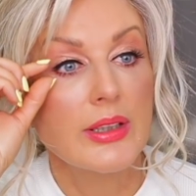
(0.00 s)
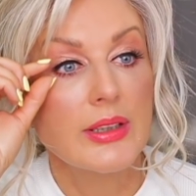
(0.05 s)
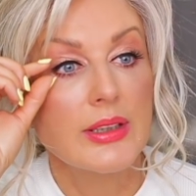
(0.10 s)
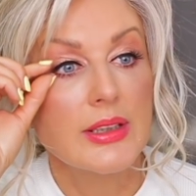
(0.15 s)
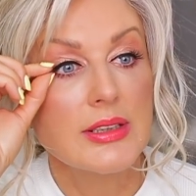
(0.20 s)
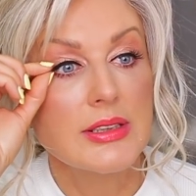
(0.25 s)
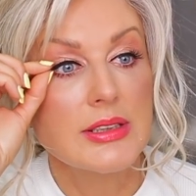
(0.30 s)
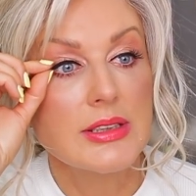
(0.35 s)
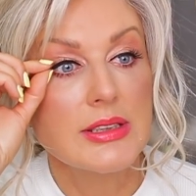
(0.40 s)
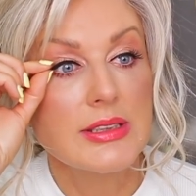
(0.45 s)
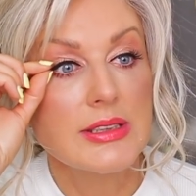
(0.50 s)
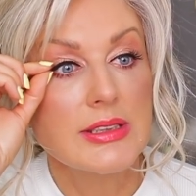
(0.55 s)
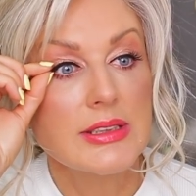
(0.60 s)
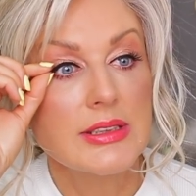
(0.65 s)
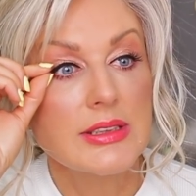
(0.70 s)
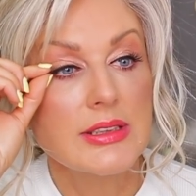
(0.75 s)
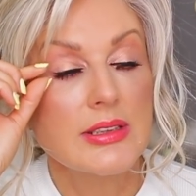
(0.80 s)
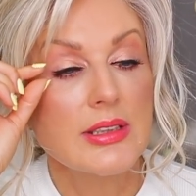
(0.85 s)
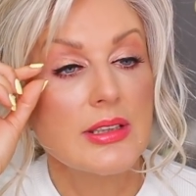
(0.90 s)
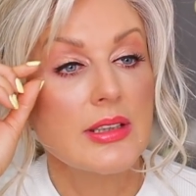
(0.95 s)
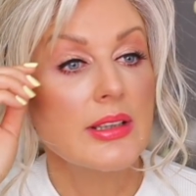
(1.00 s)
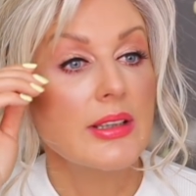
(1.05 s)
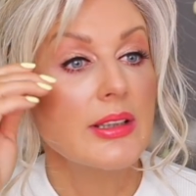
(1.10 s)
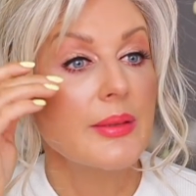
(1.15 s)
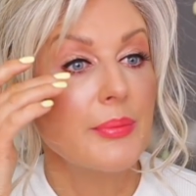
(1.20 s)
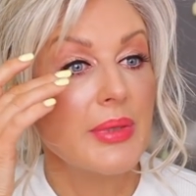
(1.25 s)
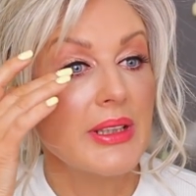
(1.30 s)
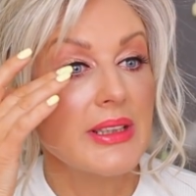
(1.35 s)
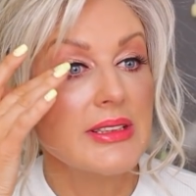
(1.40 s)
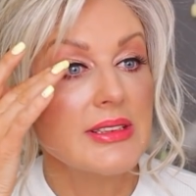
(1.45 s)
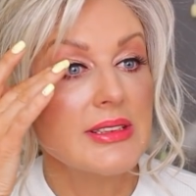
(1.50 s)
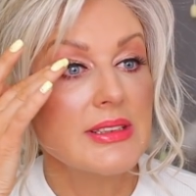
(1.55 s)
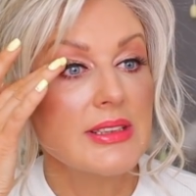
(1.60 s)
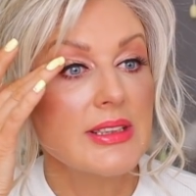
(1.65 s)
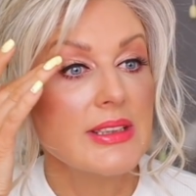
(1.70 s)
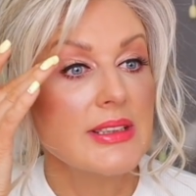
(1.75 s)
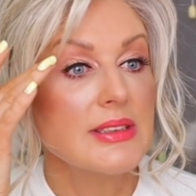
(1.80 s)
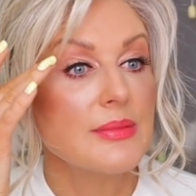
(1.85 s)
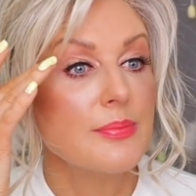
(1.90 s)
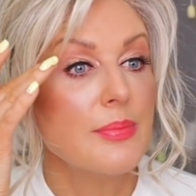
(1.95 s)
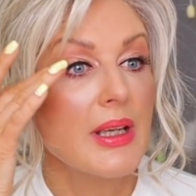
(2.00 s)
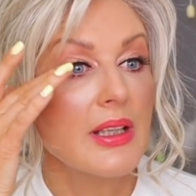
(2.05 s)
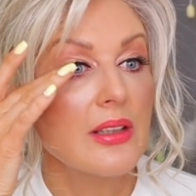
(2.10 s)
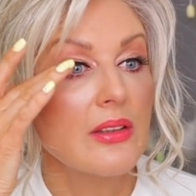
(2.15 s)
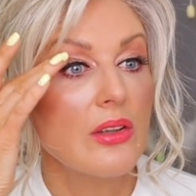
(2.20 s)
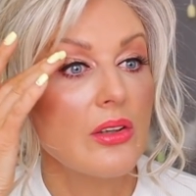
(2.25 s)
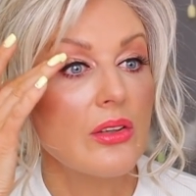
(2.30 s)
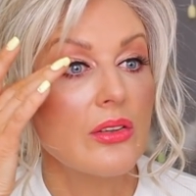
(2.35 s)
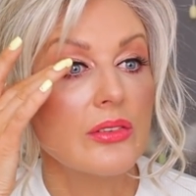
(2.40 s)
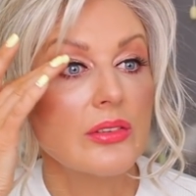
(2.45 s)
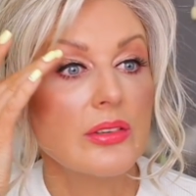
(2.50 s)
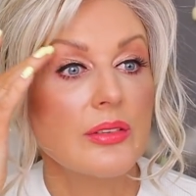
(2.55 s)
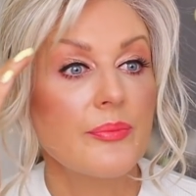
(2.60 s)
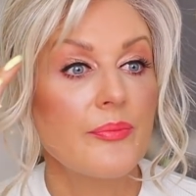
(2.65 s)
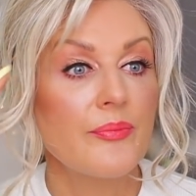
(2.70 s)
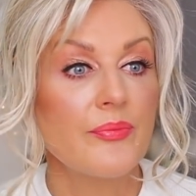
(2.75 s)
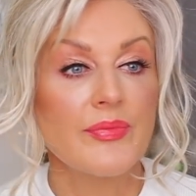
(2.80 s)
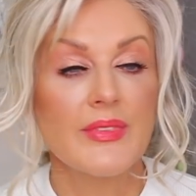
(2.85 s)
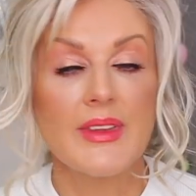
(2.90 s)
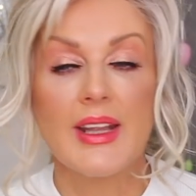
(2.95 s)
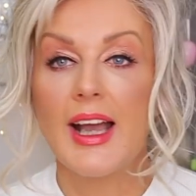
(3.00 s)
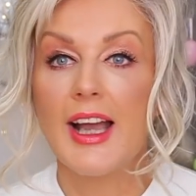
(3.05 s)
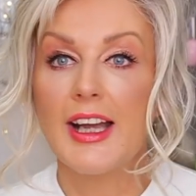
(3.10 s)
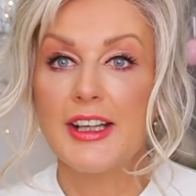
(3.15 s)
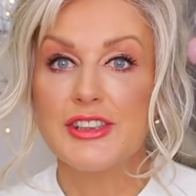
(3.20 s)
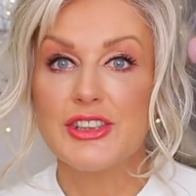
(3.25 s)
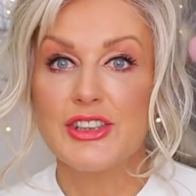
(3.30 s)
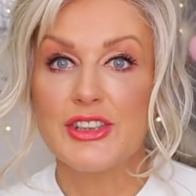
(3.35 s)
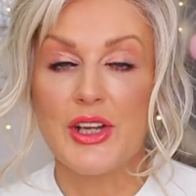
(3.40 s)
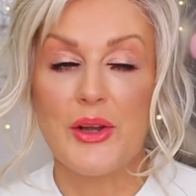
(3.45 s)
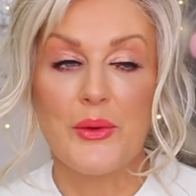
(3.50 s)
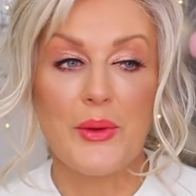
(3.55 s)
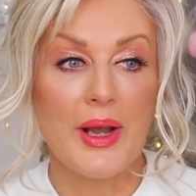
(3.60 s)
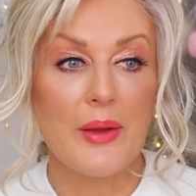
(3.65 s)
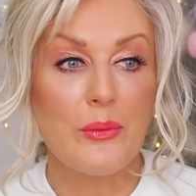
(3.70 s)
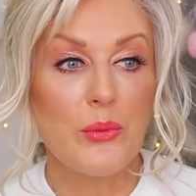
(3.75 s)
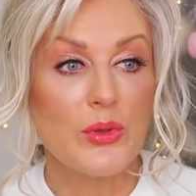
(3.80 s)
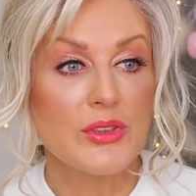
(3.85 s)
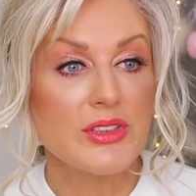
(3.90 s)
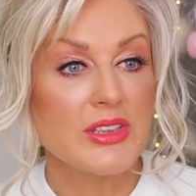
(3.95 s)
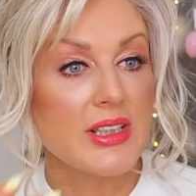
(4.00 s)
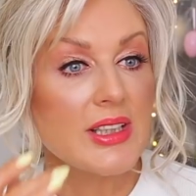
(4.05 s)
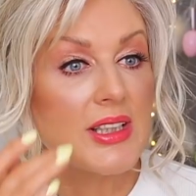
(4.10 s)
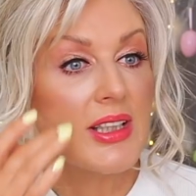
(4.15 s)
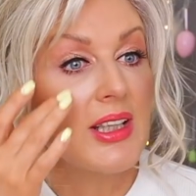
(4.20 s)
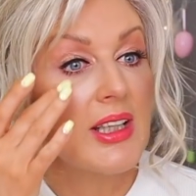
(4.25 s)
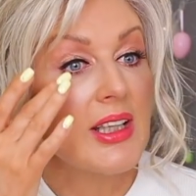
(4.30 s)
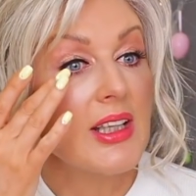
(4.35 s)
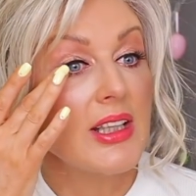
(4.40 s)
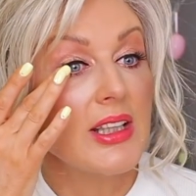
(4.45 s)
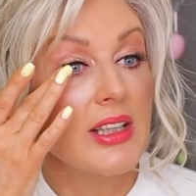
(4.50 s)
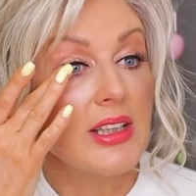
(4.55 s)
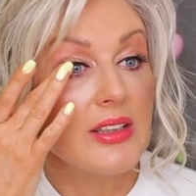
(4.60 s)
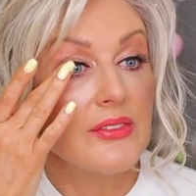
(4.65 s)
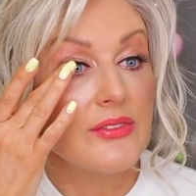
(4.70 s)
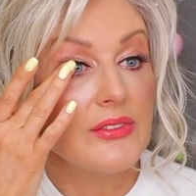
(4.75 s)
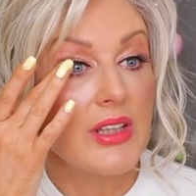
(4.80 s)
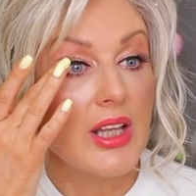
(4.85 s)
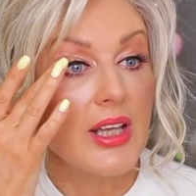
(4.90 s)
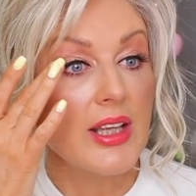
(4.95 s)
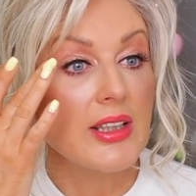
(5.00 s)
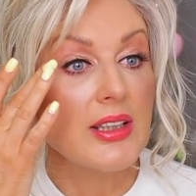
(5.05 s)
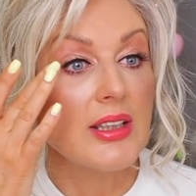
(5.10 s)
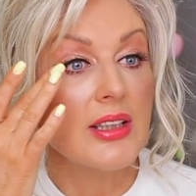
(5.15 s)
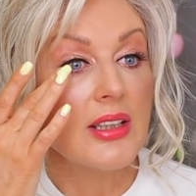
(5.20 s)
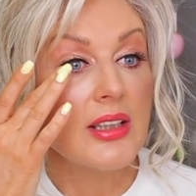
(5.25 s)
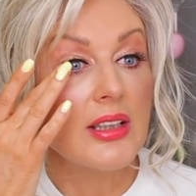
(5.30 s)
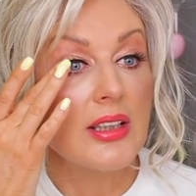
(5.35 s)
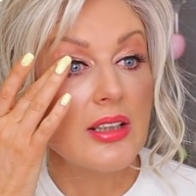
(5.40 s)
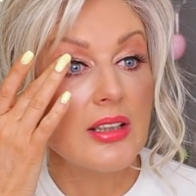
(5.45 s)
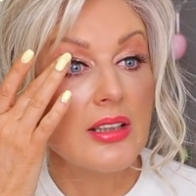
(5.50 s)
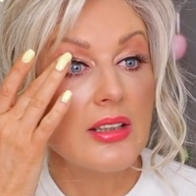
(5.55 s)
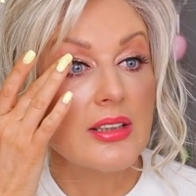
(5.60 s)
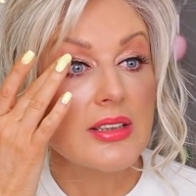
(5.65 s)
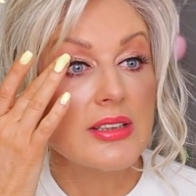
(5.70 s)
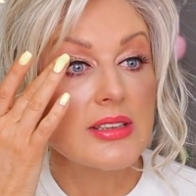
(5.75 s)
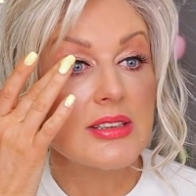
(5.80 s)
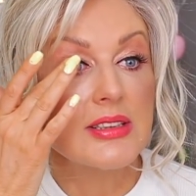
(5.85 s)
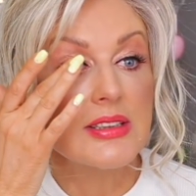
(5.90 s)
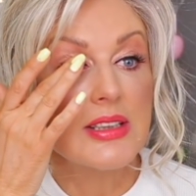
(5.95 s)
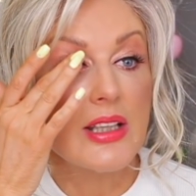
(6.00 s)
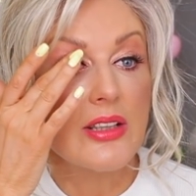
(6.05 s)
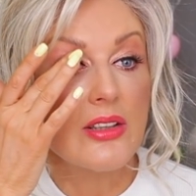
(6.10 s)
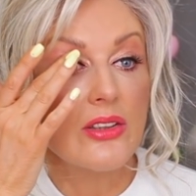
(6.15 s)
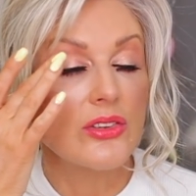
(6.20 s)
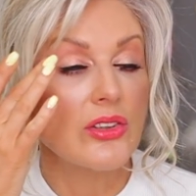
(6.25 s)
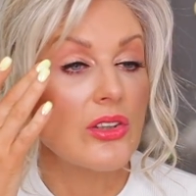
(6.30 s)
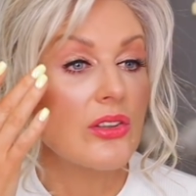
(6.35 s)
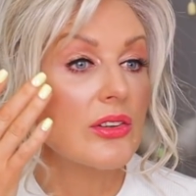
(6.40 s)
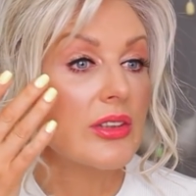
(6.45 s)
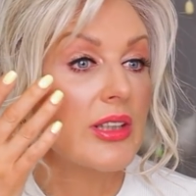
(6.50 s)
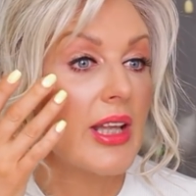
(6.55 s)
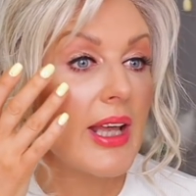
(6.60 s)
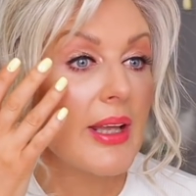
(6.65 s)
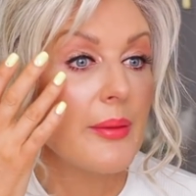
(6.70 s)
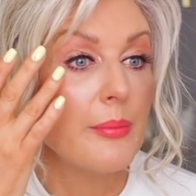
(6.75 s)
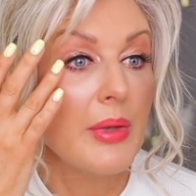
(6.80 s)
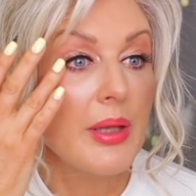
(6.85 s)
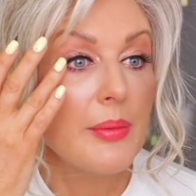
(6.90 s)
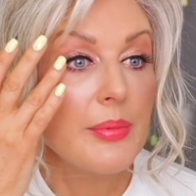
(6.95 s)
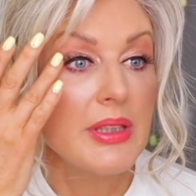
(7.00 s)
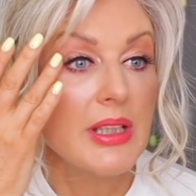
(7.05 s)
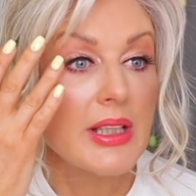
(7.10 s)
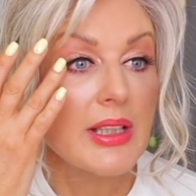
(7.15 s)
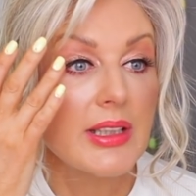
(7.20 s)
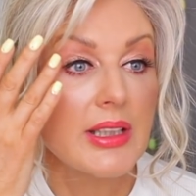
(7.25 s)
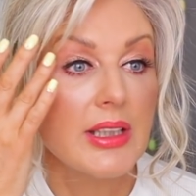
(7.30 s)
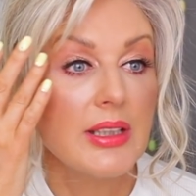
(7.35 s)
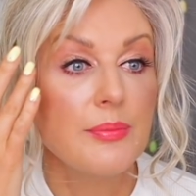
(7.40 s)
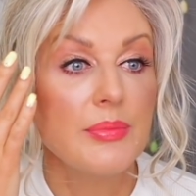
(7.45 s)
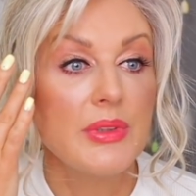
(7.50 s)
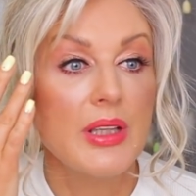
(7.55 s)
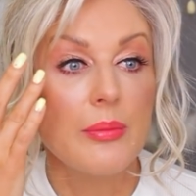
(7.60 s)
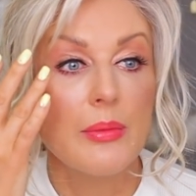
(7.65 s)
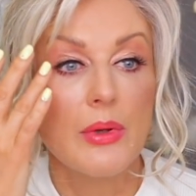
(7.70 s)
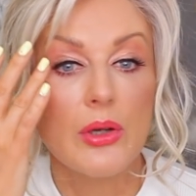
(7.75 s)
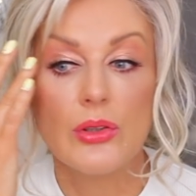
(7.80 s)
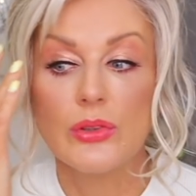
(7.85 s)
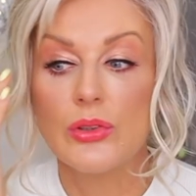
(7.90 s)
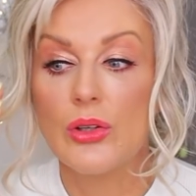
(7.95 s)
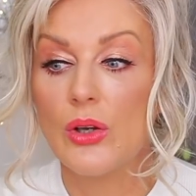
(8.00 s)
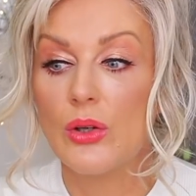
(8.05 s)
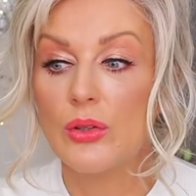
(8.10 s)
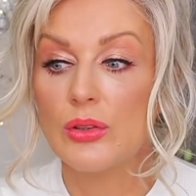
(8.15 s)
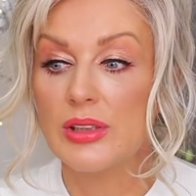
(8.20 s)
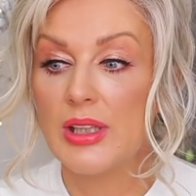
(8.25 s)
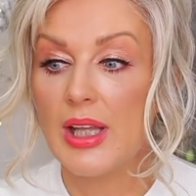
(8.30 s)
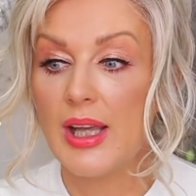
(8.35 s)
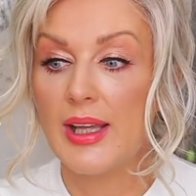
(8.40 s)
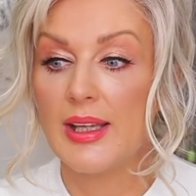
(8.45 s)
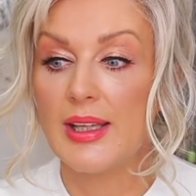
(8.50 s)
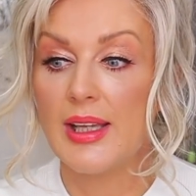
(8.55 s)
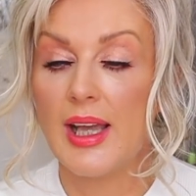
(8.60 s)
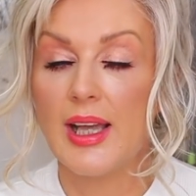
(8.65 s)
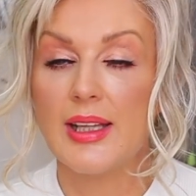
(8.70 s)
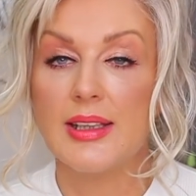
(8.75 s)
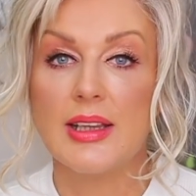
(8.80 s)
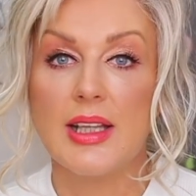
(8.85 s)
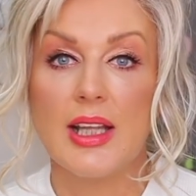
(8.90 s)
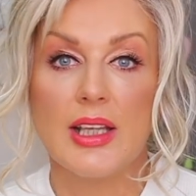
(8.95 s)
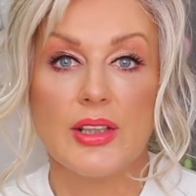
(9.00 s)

Does this, but it sticks back on. I don't know. I wonder if they stay on all day. Maybe I keep them on all day and